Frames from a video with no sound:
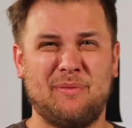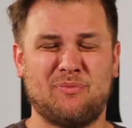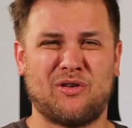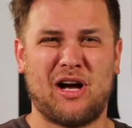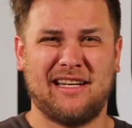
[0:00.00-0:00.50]

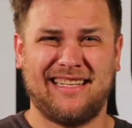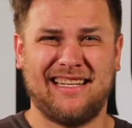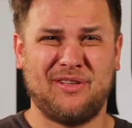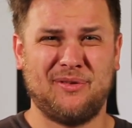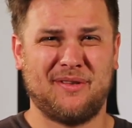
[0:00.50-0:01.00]

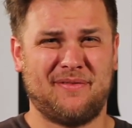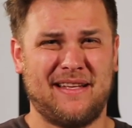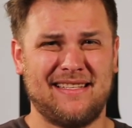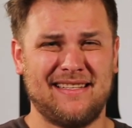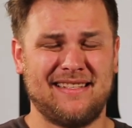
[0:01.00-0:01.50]
process those
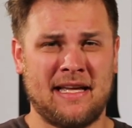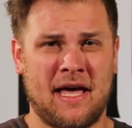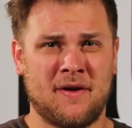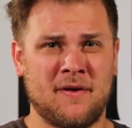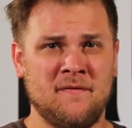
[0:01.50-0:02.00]
offenses
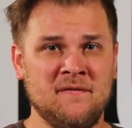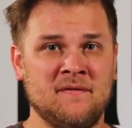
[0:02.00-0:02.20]
together,